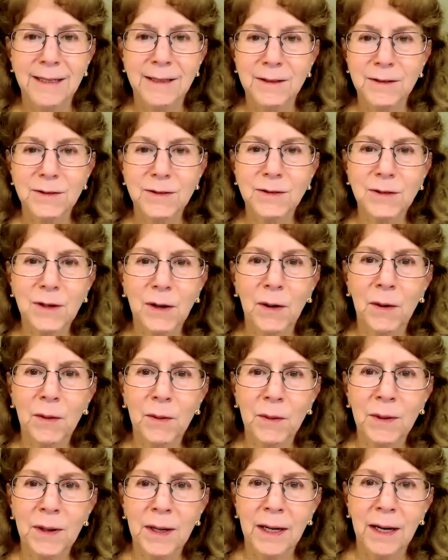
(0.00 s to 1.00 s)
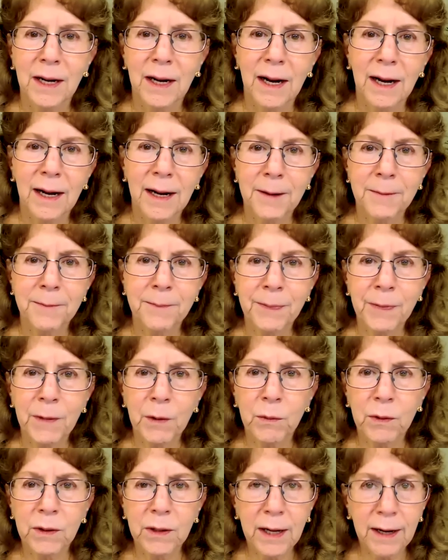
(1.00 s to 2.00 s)
So
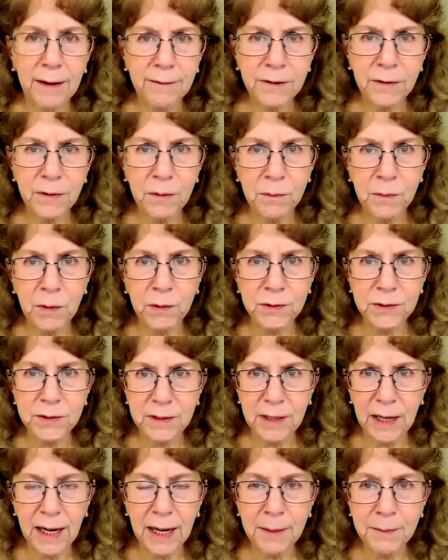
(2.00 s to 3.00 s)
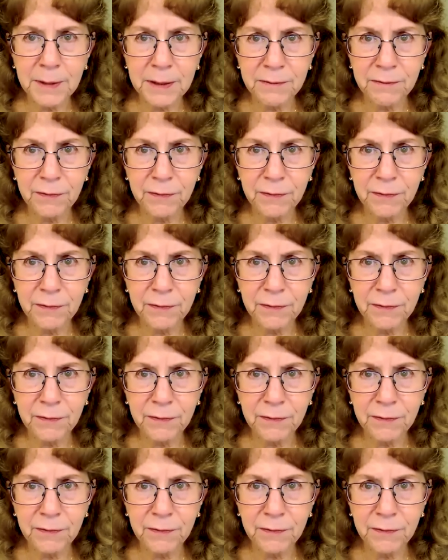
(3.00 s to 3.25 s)
we'll cover the most common